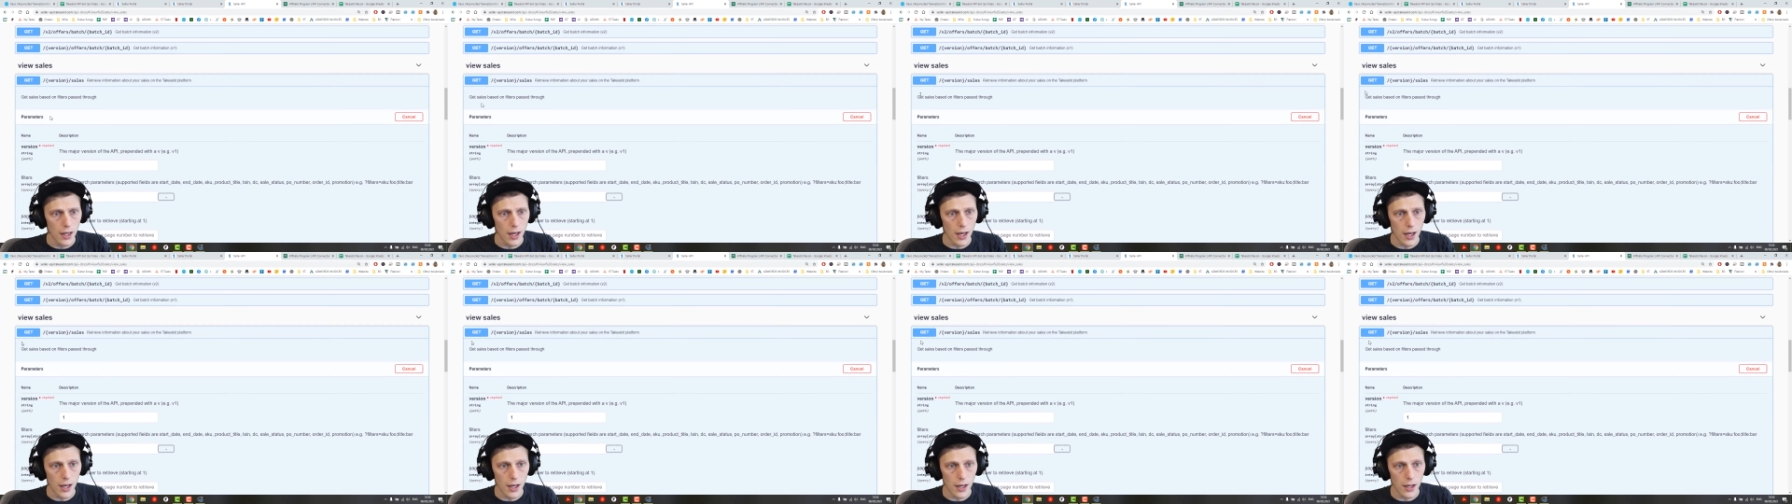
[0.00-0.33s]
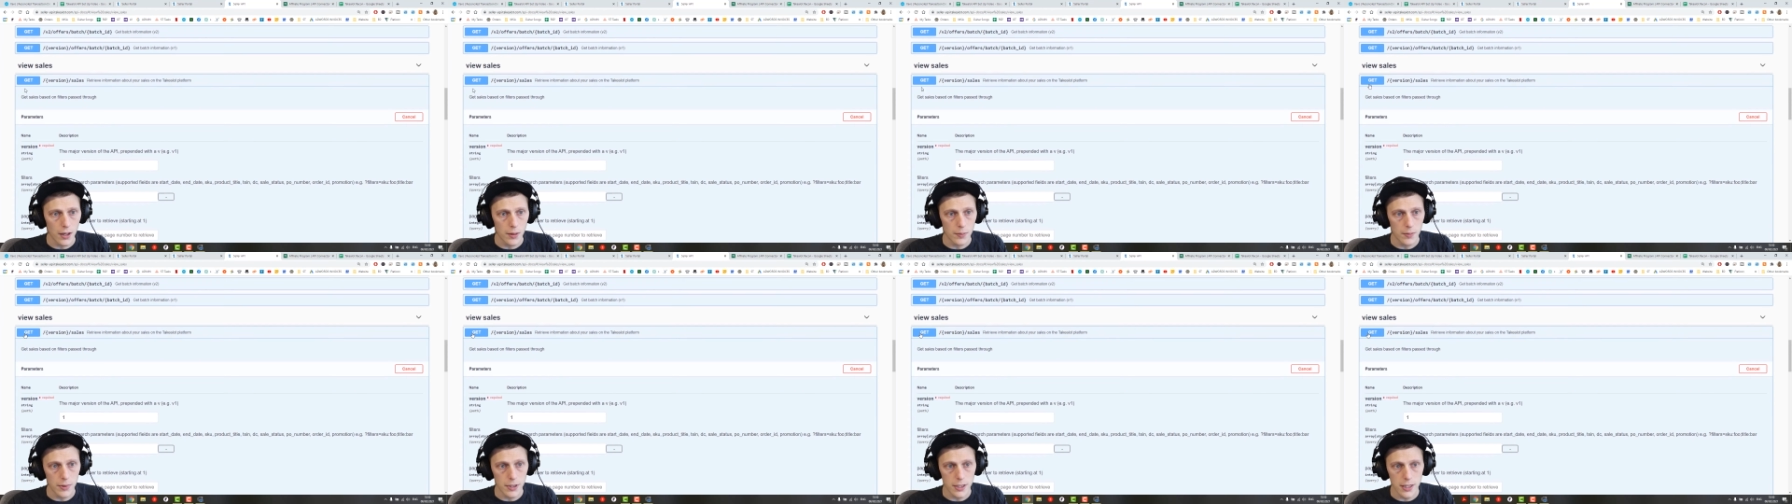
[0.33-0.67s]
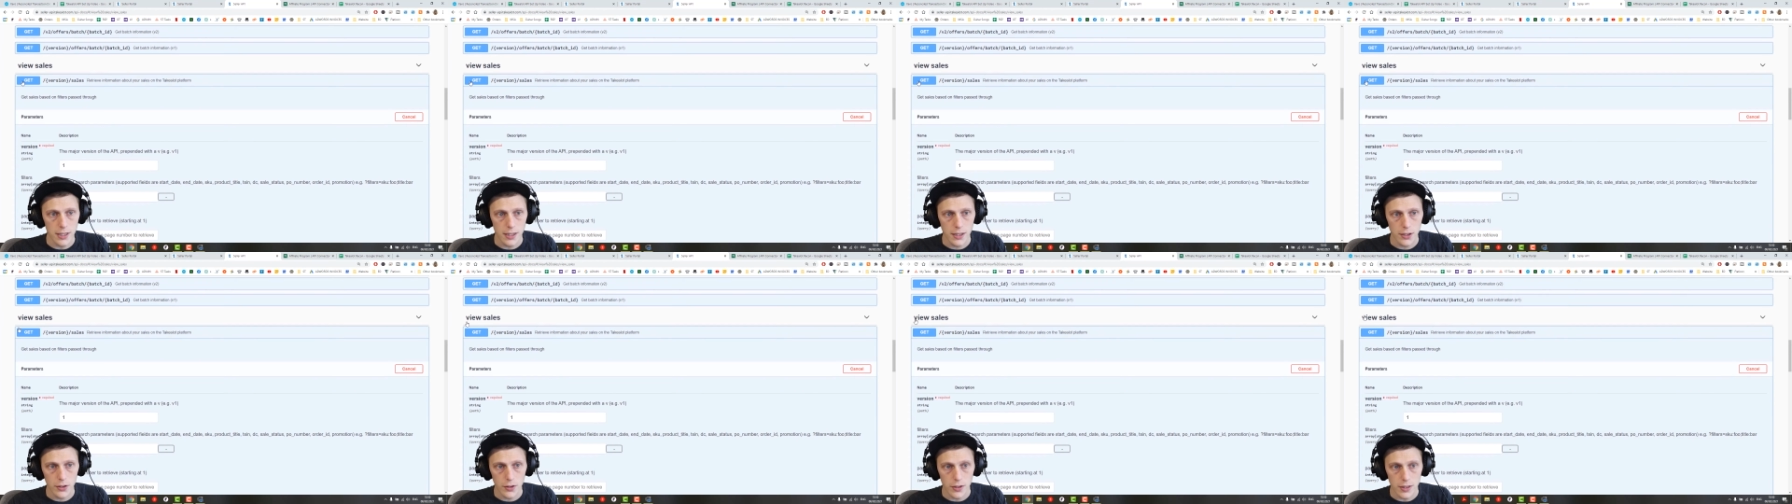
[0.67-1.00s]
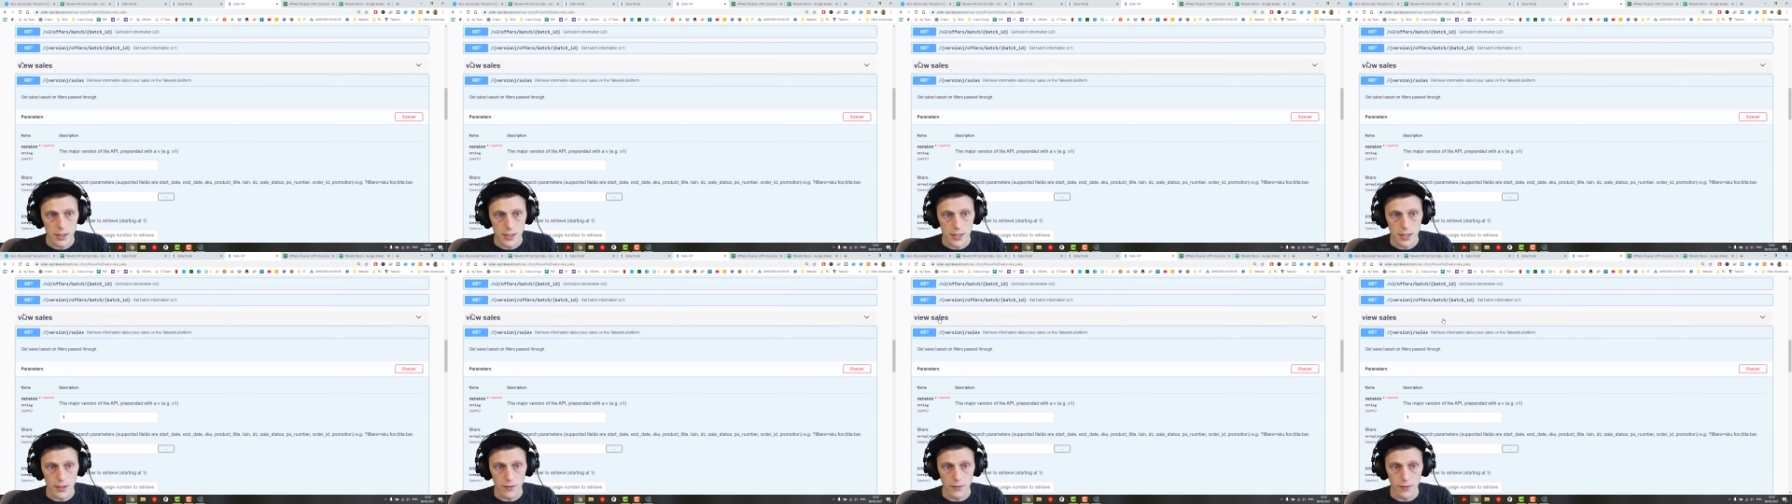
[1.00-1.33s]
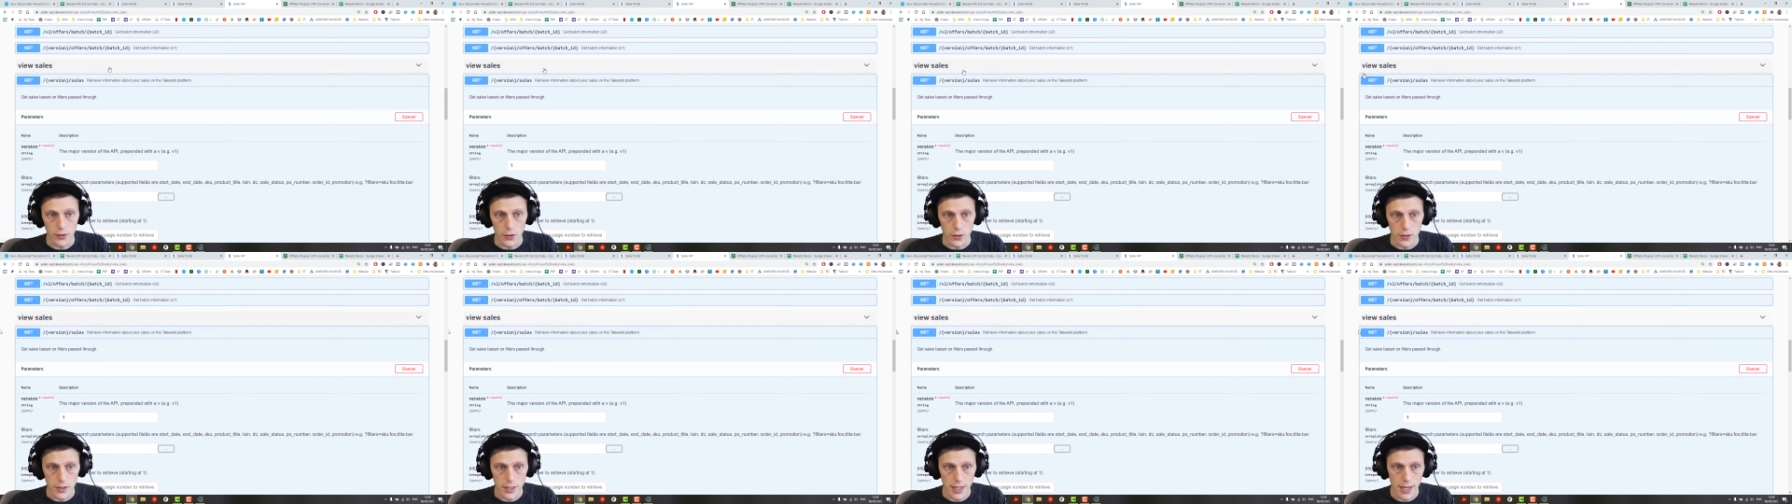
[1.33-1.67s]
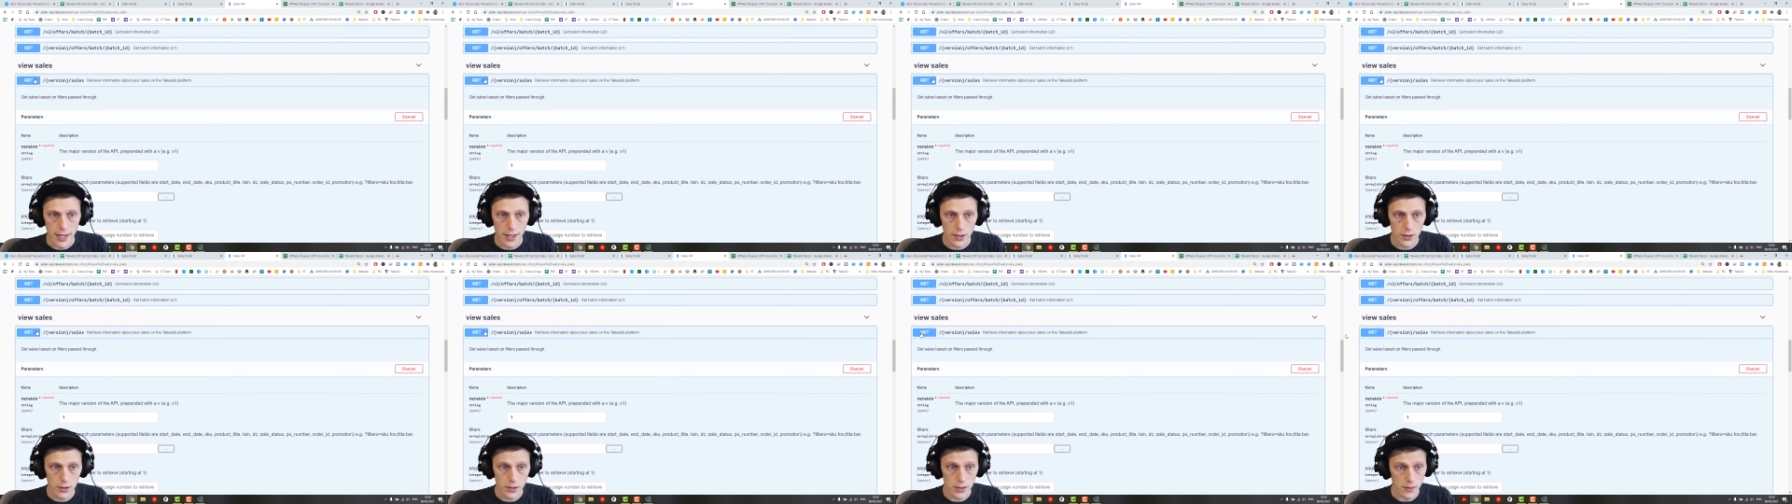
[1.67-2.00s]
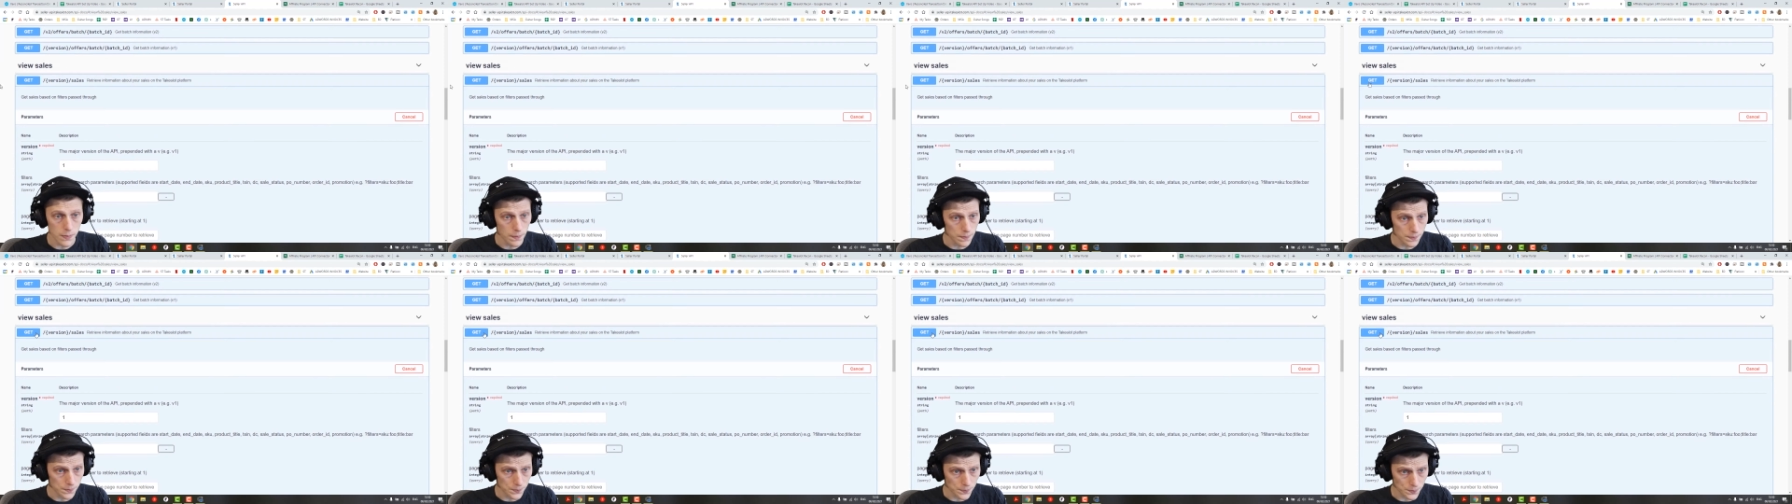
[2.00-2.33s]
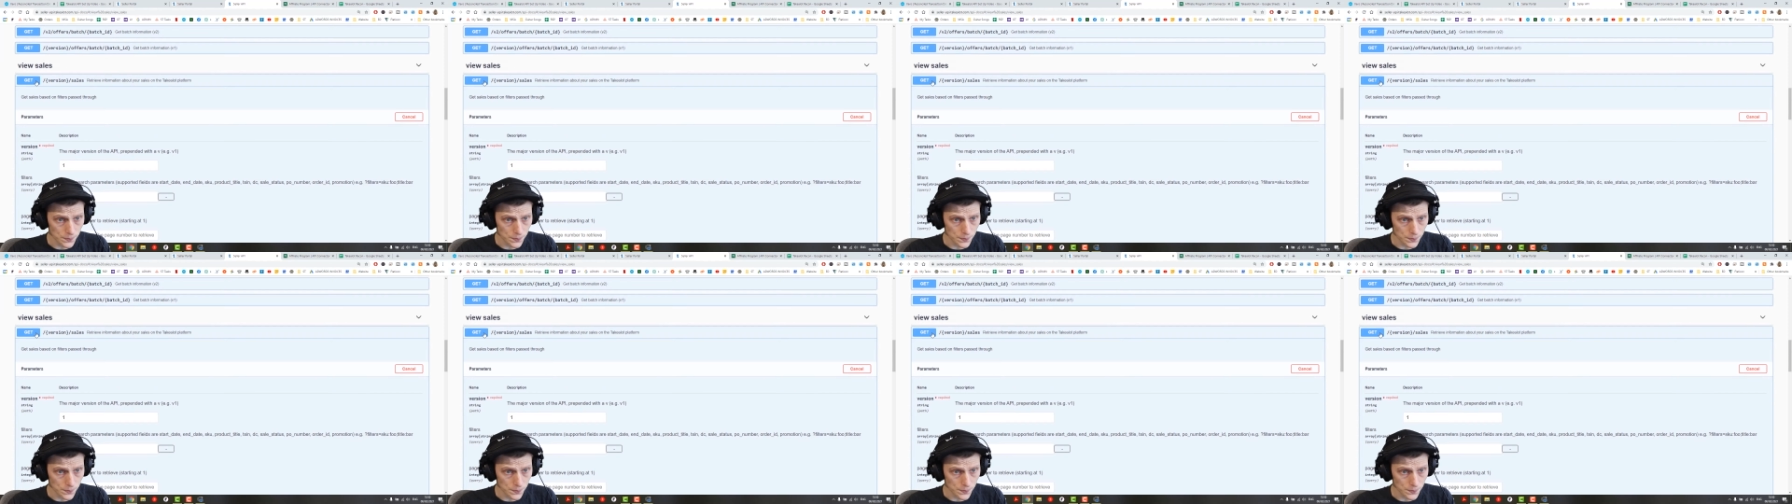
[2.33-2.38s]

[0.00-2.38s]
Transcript: Uh, but here you can see view sales,